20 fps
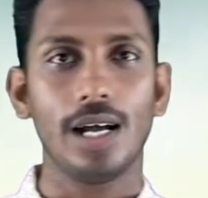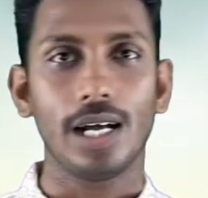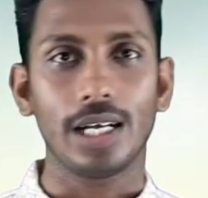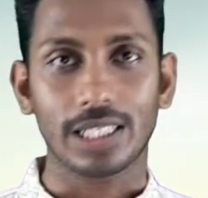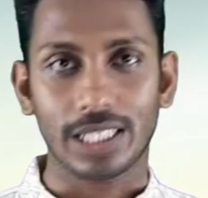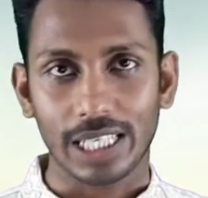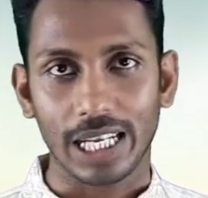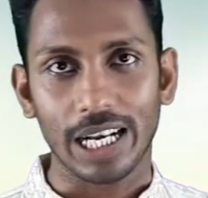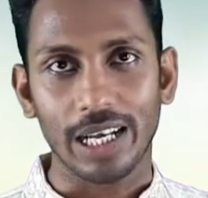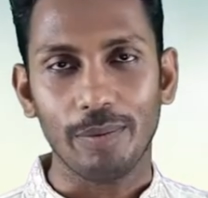
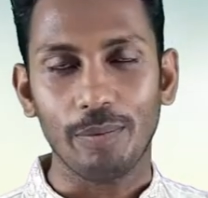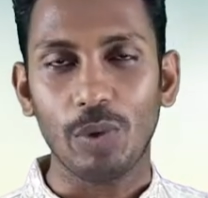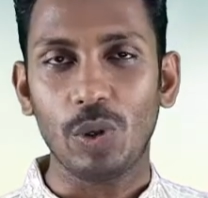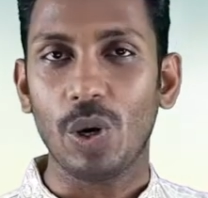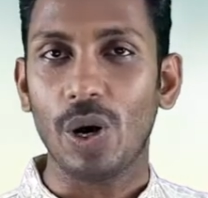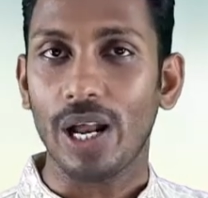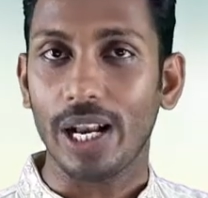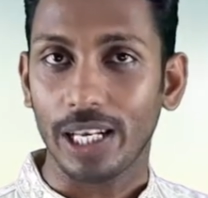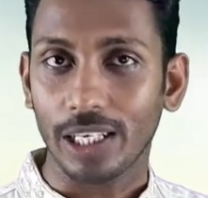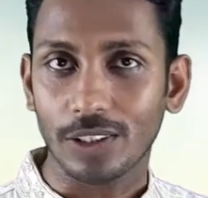Assalamu
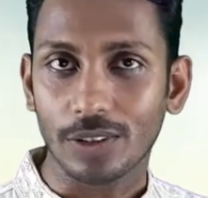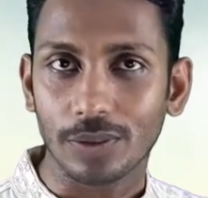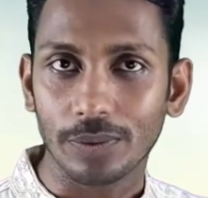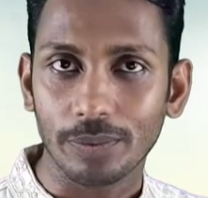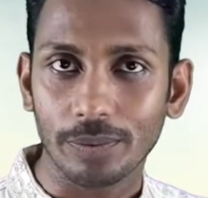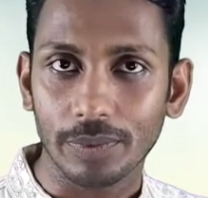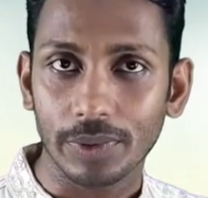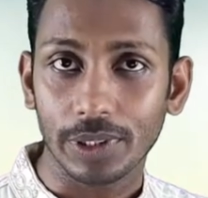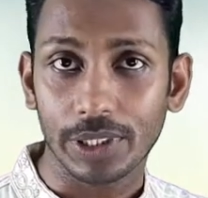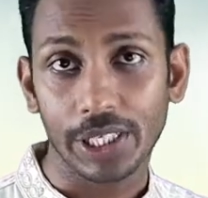
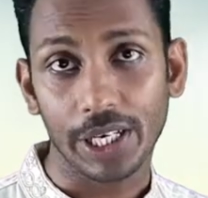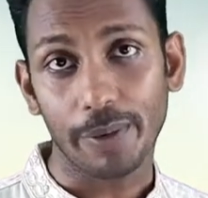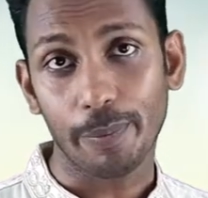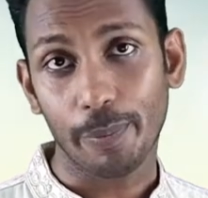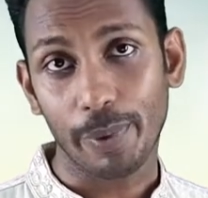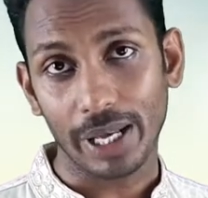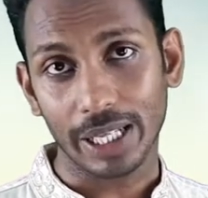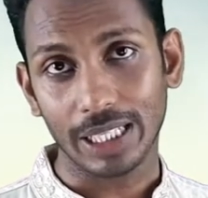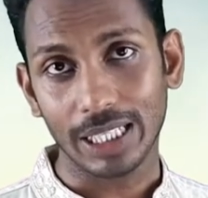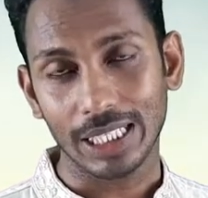alaikum, dear
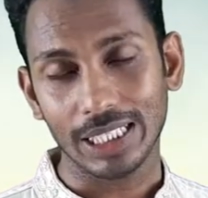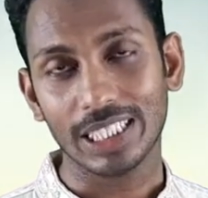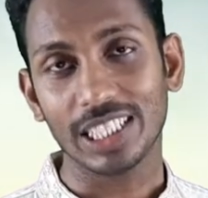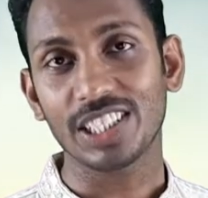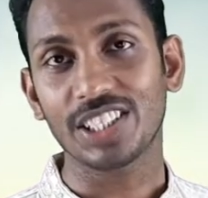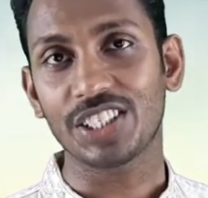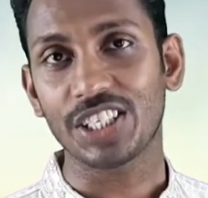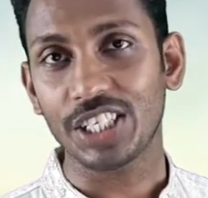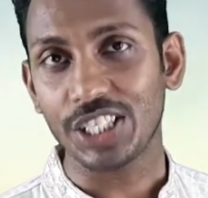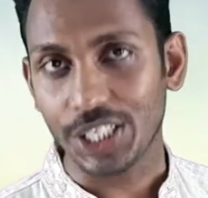brothers
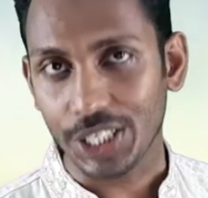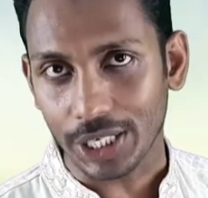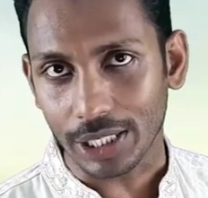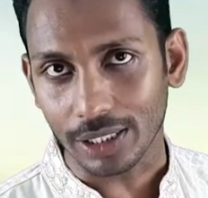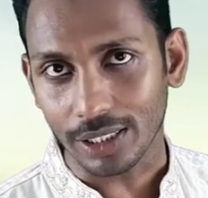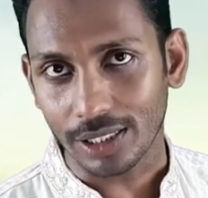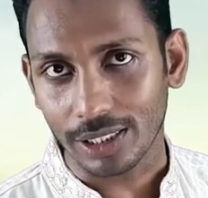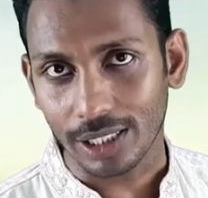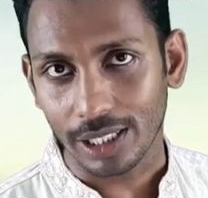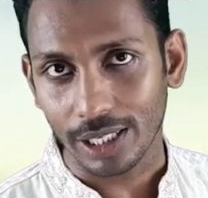and
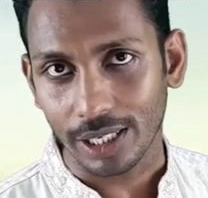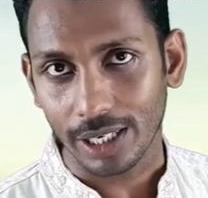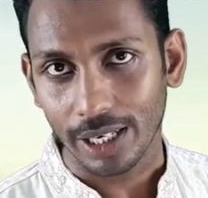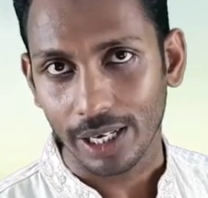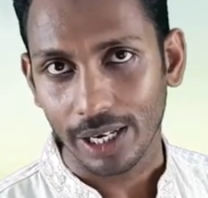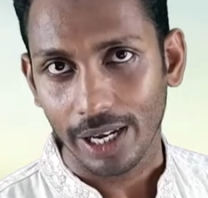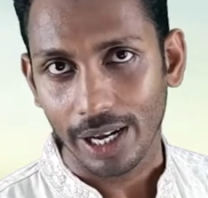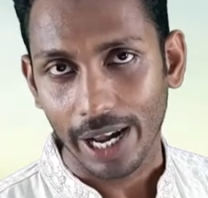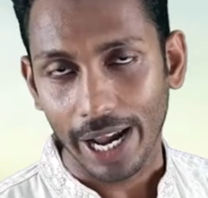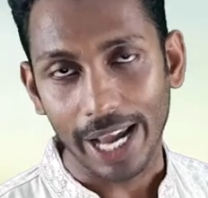sisters
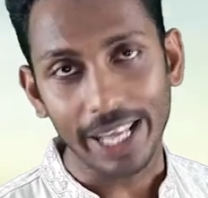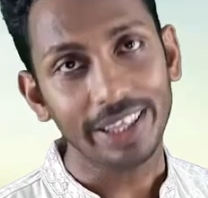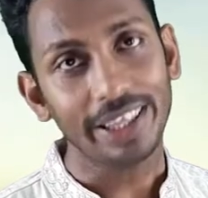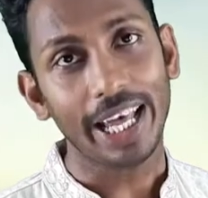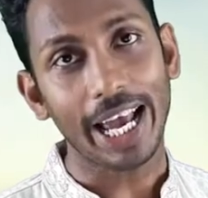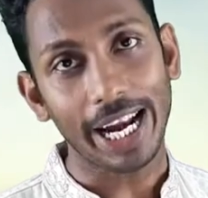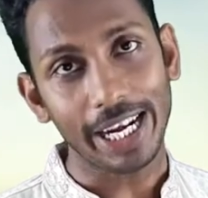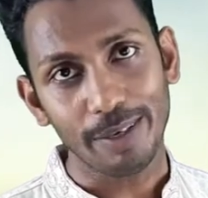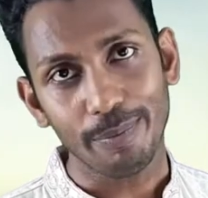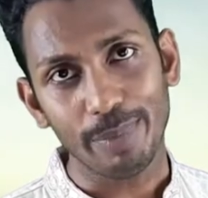and the
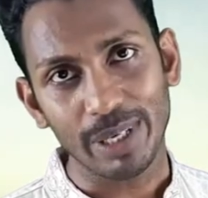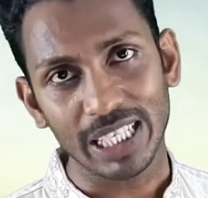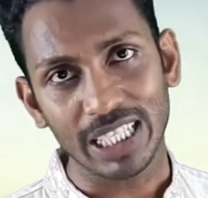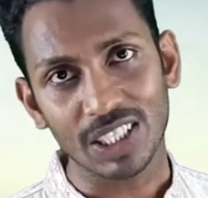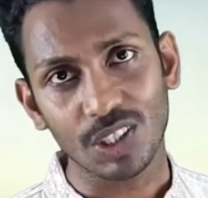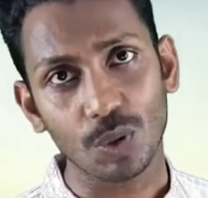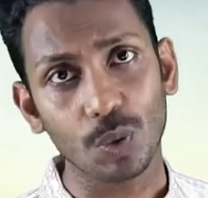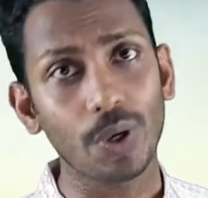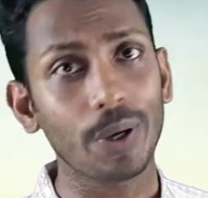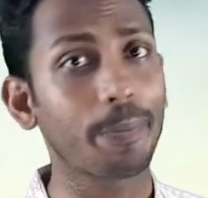
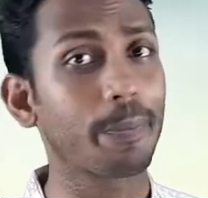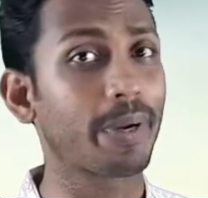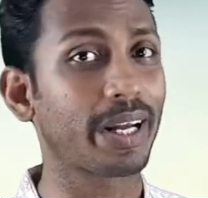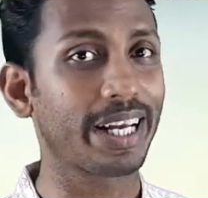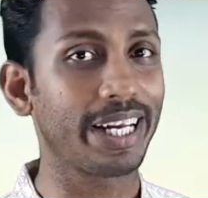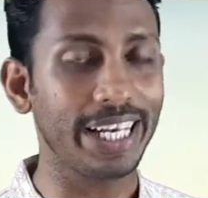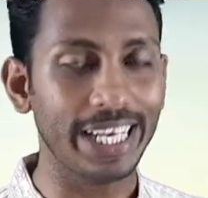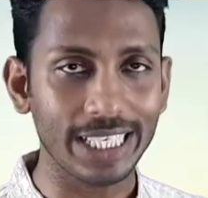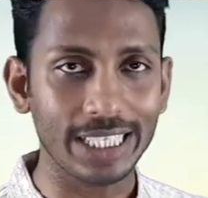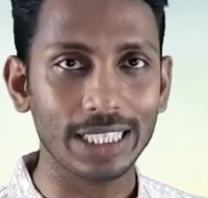admins. We've
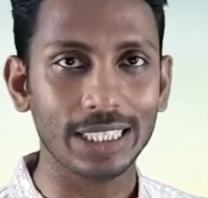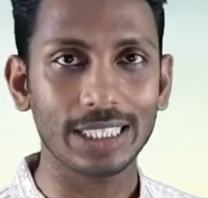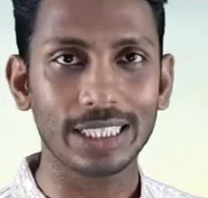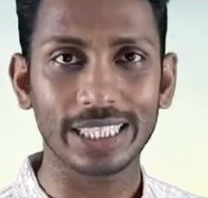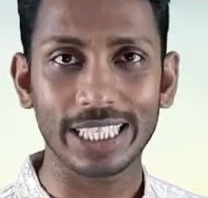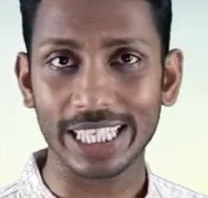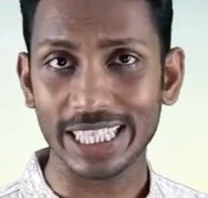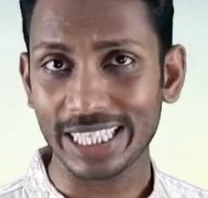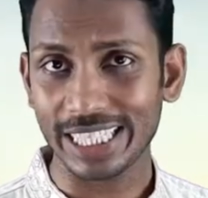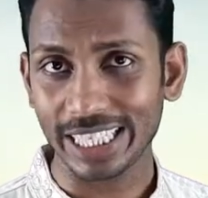created
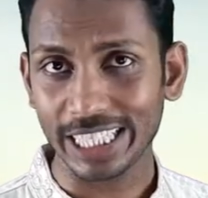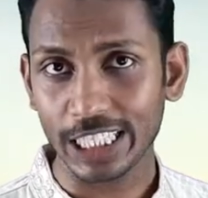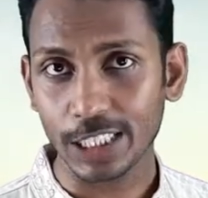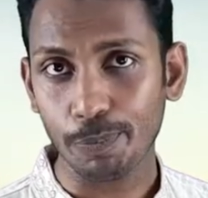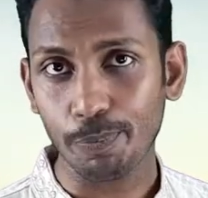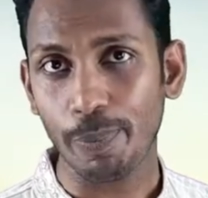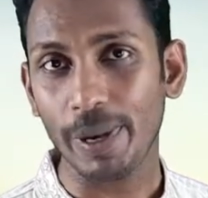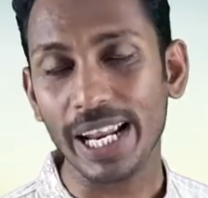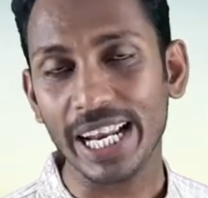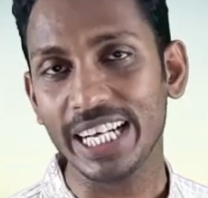this
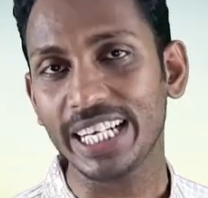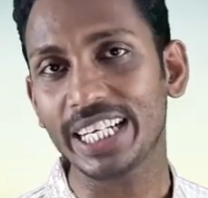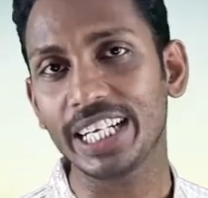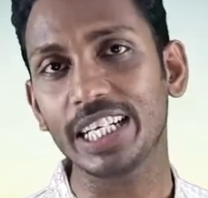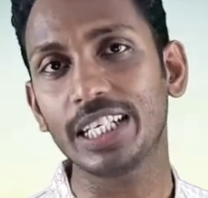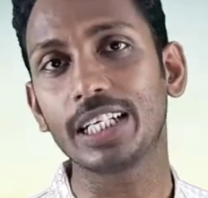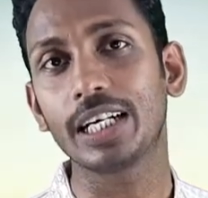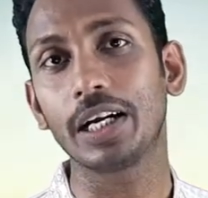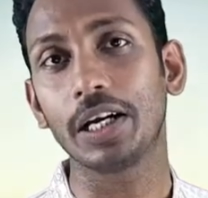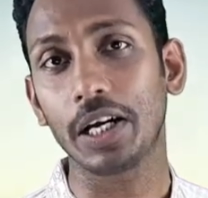
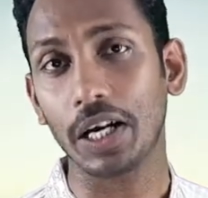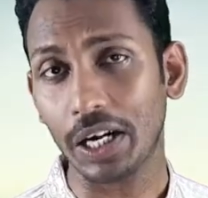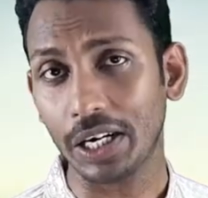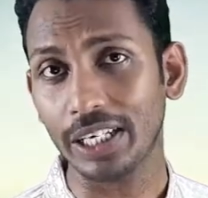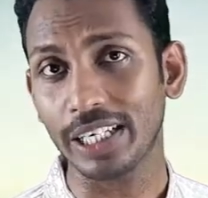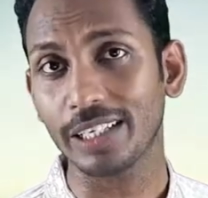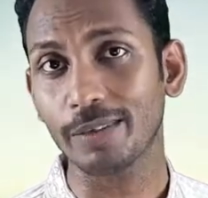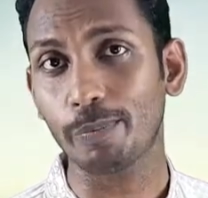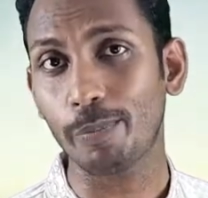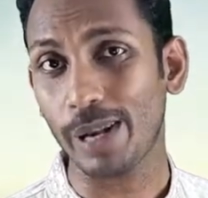splendid
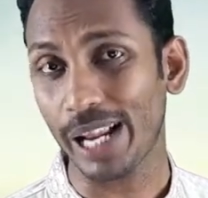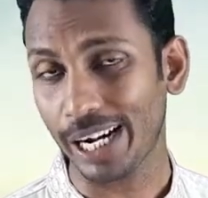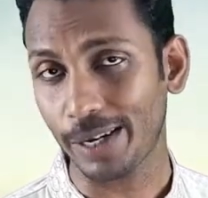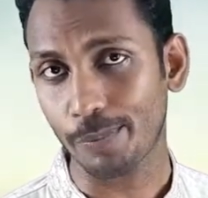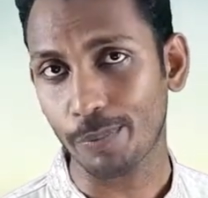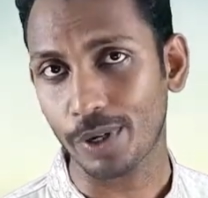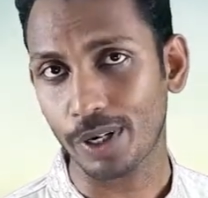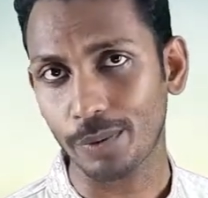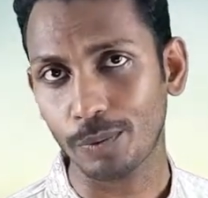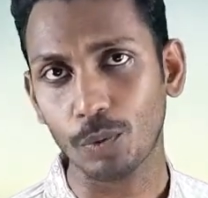learning
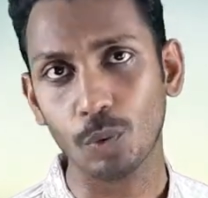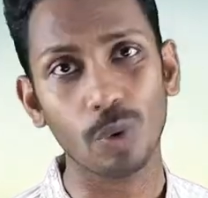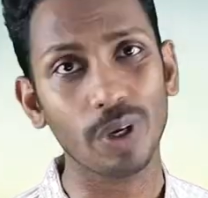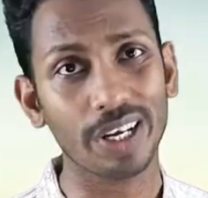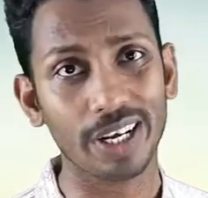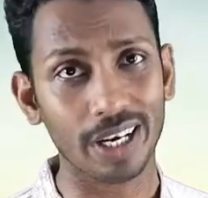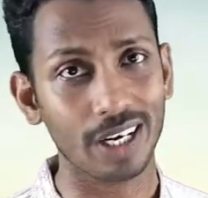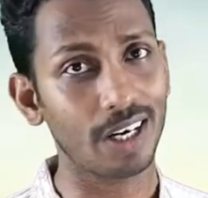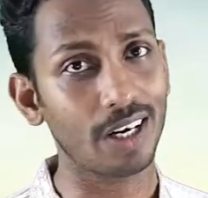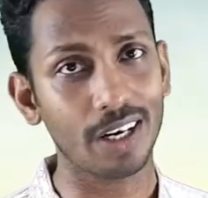platform. We
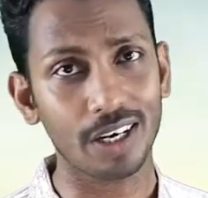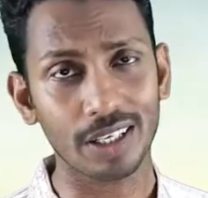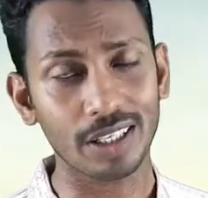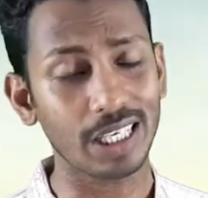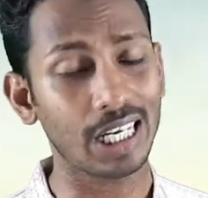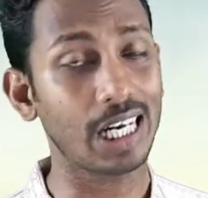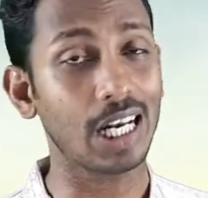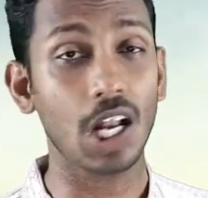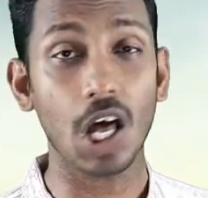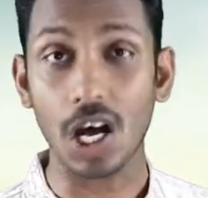can learn
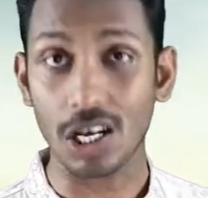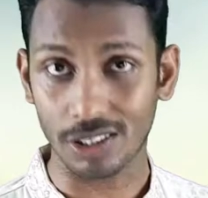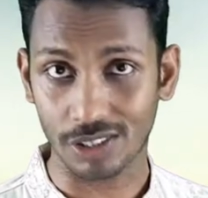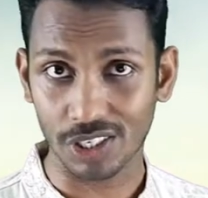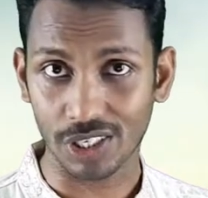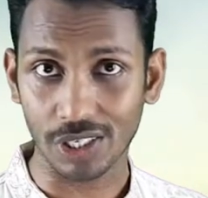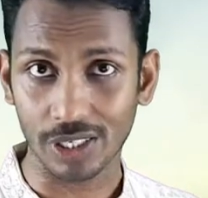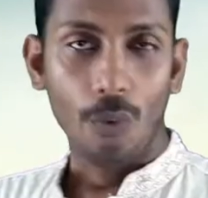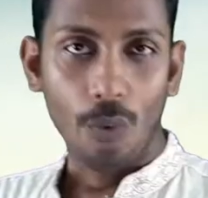a lot.